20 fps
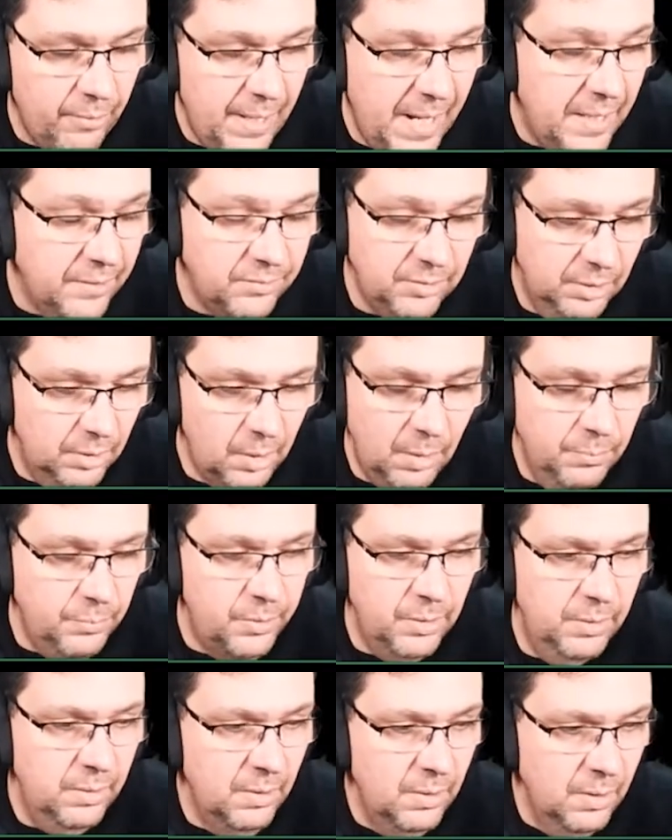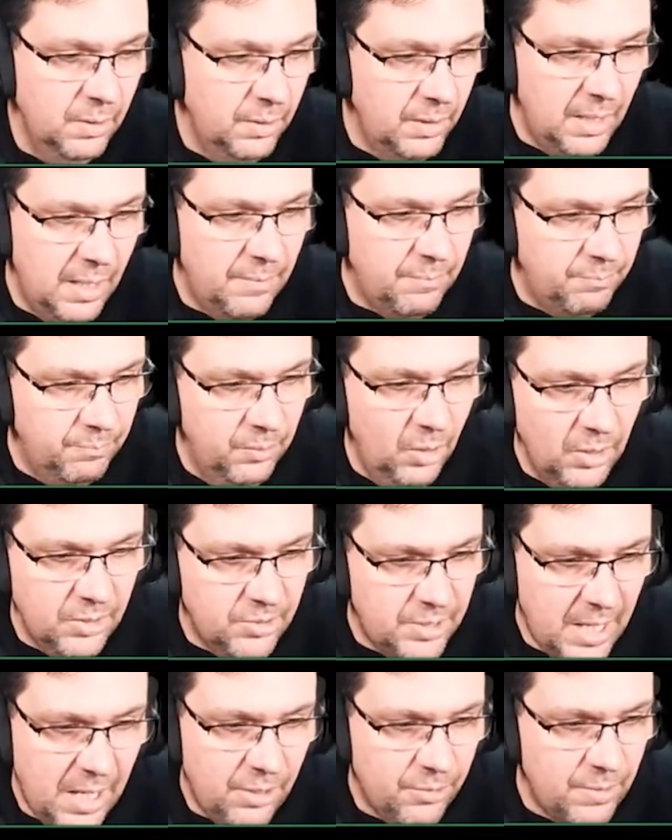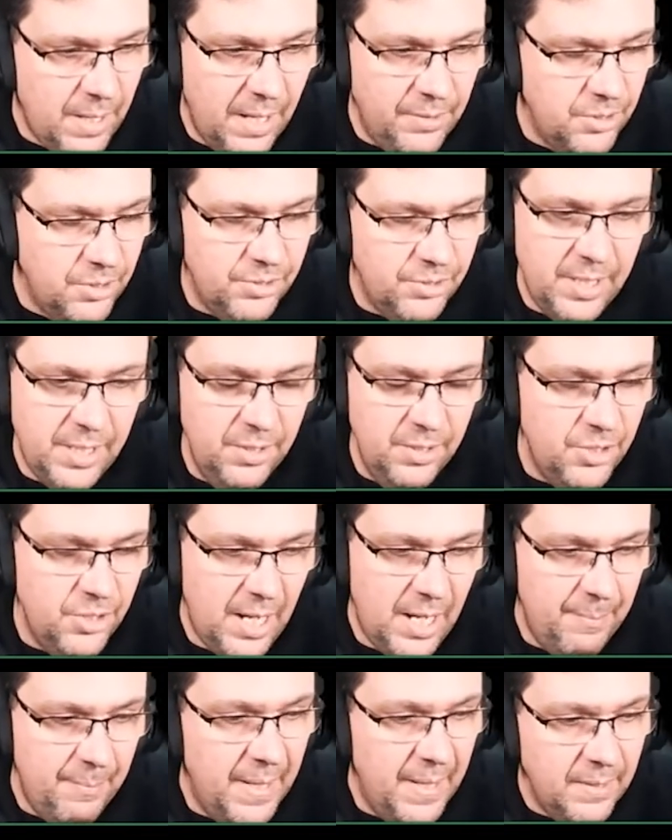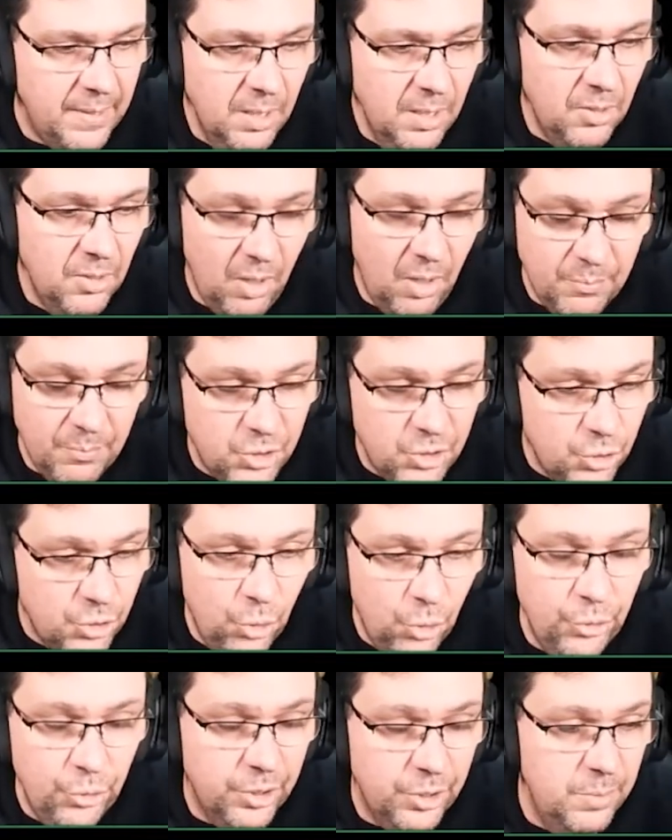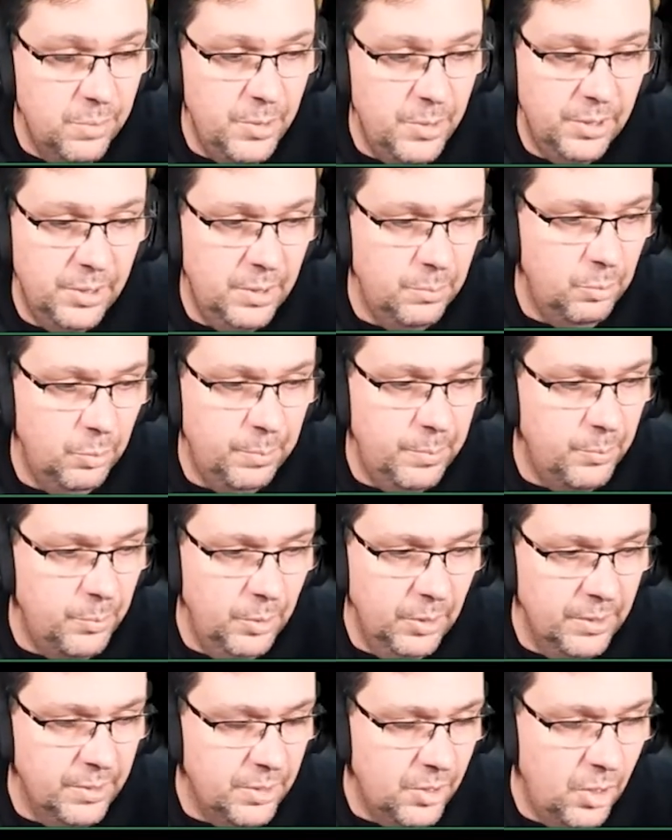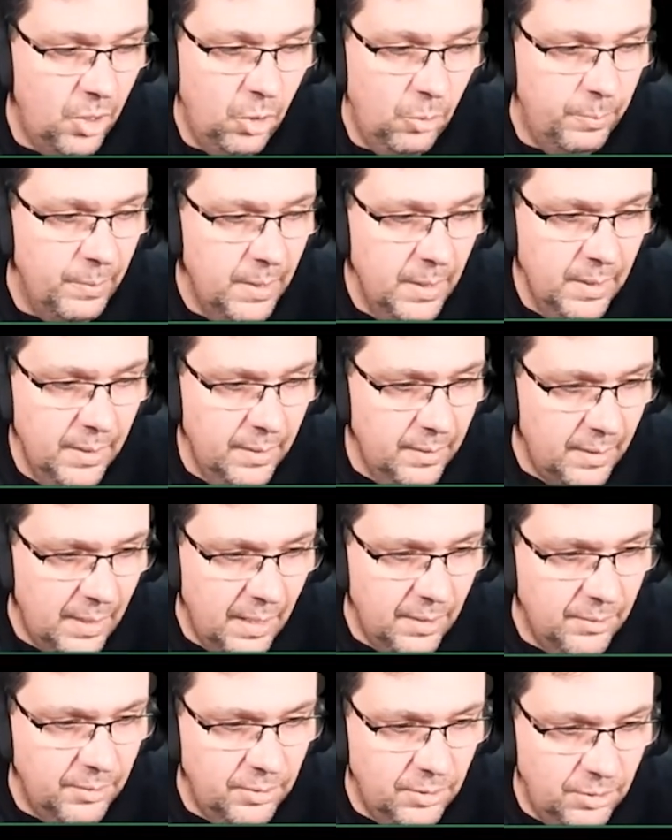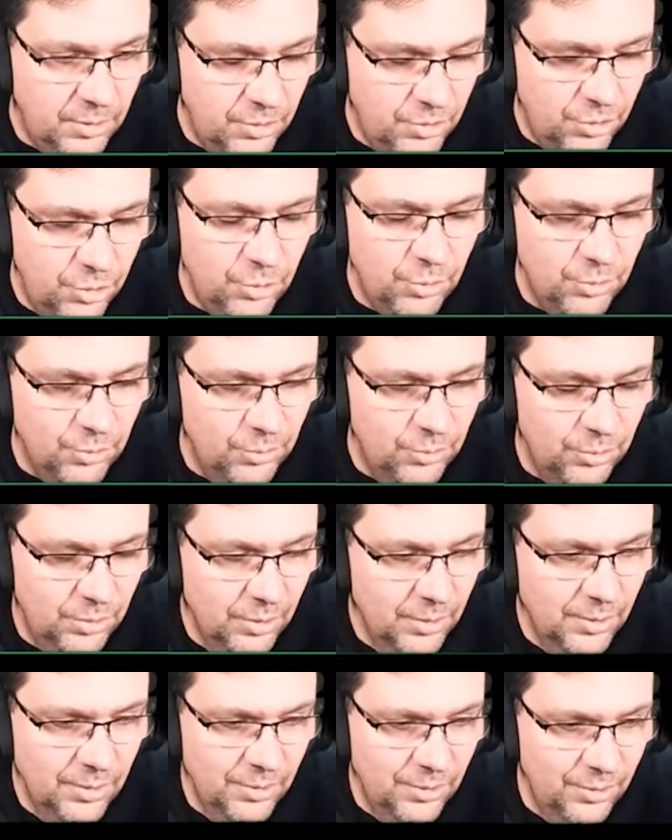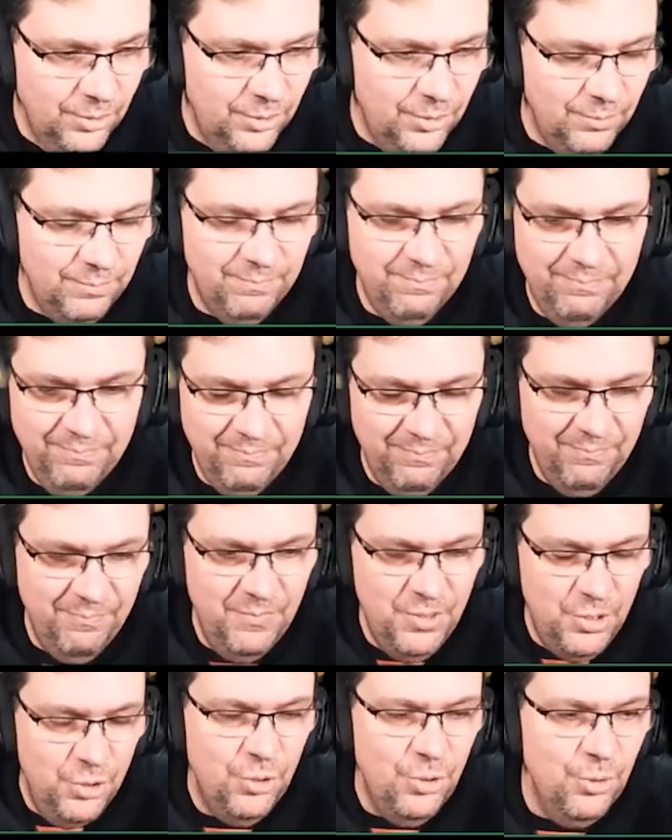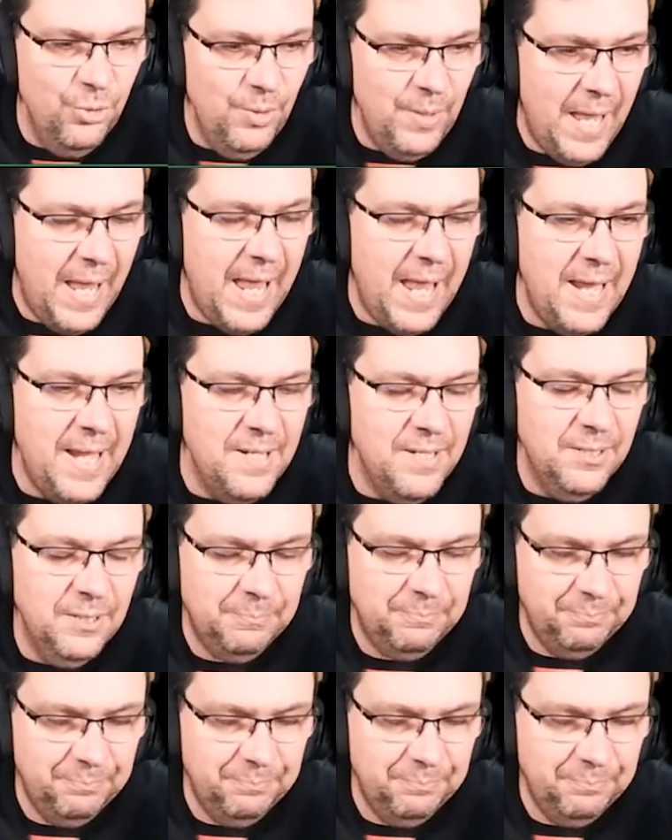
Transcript: an editor. Uh, to, you know, like Sauerkraut just said in chat, mate, I'm sure the community would be willing to help. You know, you, you, you and